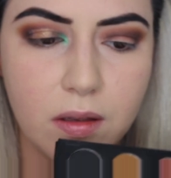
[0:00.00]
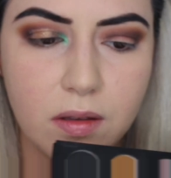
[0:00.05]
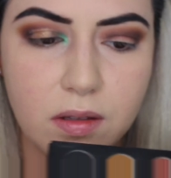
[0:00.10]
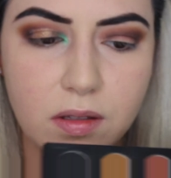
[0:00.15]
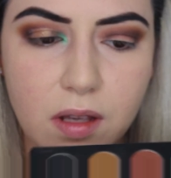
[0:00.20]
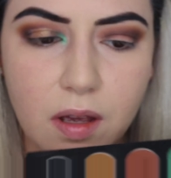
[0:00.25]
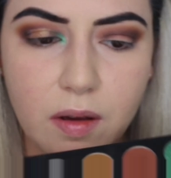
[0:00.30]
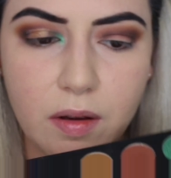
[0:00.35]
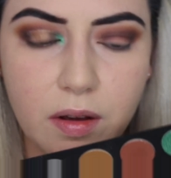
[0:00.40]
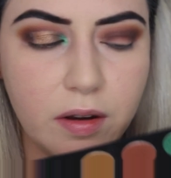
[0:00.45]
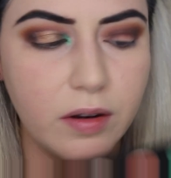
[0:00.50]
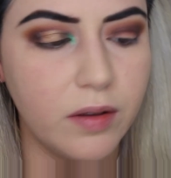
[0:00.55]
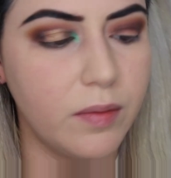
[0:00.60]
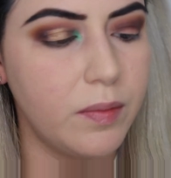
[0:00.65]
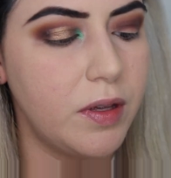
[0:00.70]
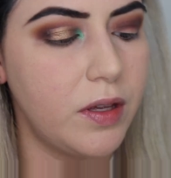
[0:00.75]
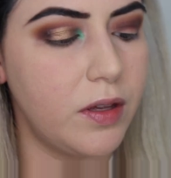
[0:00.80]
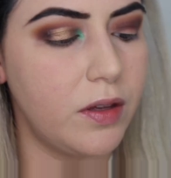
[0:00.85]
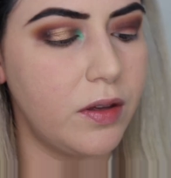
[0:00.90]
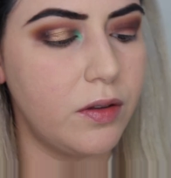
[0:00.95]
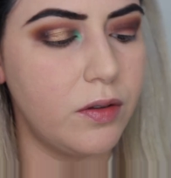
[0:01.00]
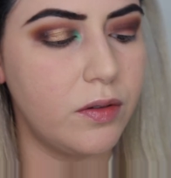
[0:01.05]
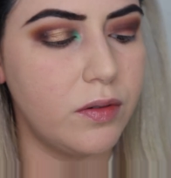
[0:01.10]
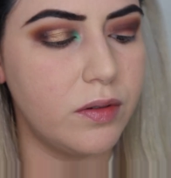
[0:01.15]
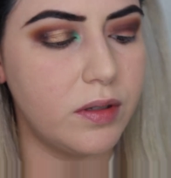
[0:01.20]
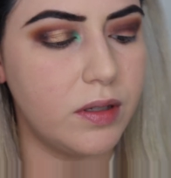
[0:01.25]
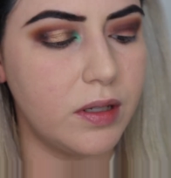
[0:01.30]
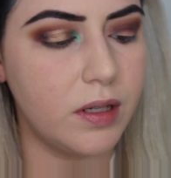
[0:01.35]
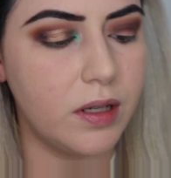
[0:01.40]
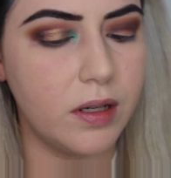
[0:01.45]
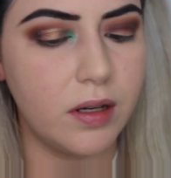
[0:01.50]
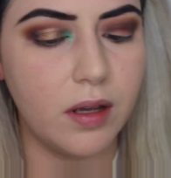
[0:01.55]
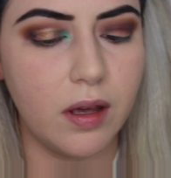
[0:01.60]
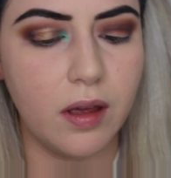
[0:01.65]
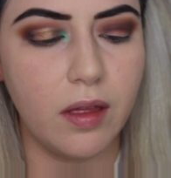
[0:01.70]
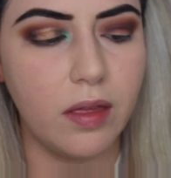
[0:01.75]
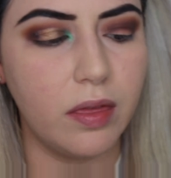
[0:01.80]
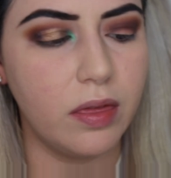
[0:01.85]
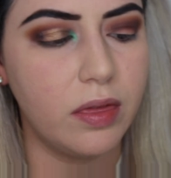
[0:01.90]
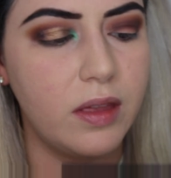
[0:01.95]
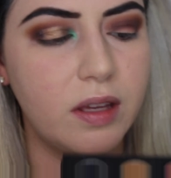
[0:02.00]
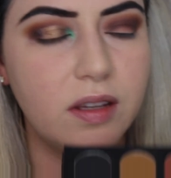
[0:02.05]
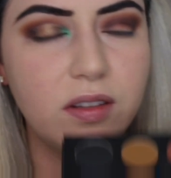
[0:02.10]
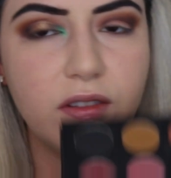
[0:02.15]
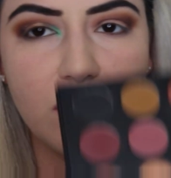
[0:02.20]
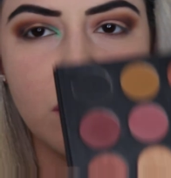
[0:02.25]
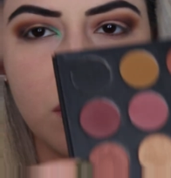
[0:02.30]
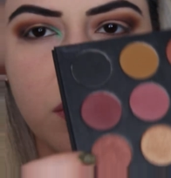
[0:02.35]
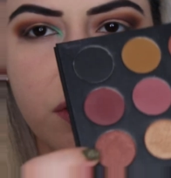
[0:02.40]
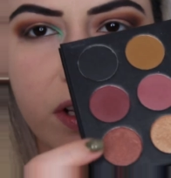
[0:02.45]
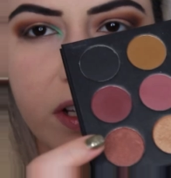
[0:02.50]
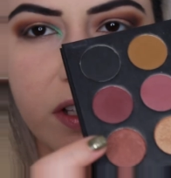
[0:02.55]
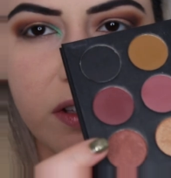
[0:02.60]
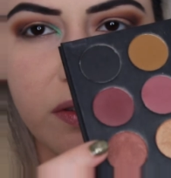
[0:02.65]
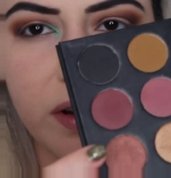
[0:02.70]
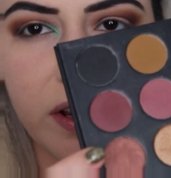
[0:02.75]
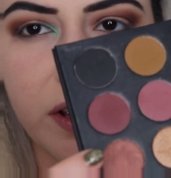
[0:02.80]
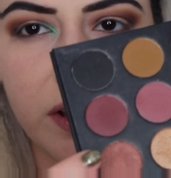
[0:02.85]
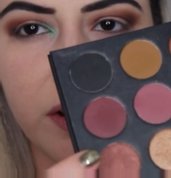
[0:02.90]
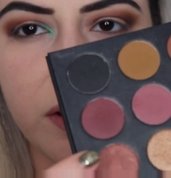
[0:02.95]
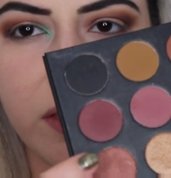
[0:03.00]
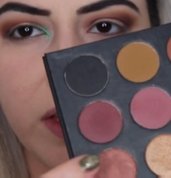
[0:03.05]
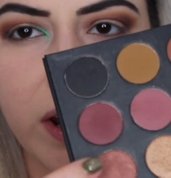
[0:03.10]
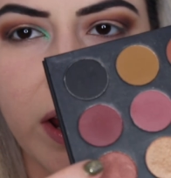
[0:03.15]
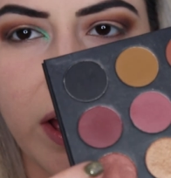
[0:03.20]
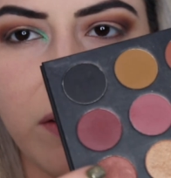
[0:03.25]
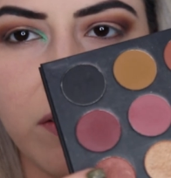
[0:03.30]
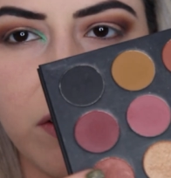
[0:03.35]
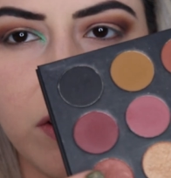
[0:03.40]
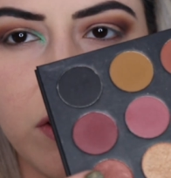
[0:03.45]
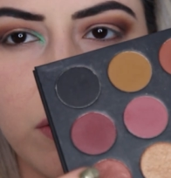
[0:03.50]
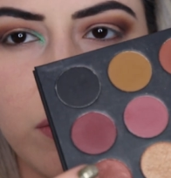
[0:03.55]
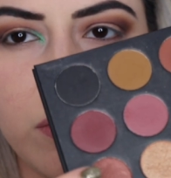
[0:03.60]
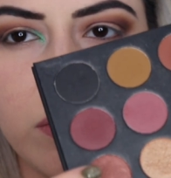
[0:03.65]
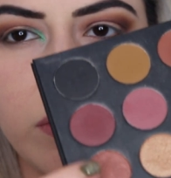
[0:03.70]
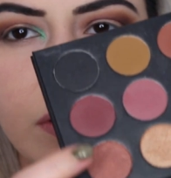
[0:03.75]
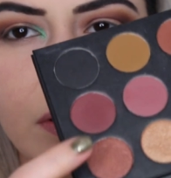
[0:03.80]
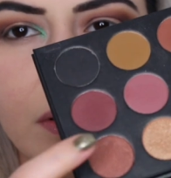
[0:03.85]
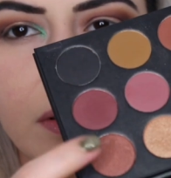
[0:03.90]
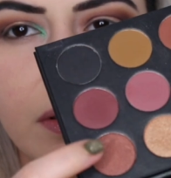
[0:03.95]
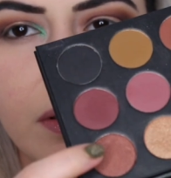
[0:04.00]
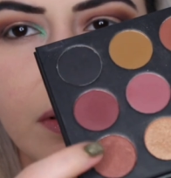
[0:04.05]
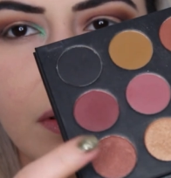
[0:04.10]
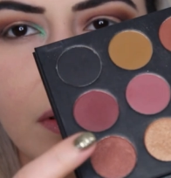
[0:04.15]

So I'm gonna be using these two shades right here that I haven't used.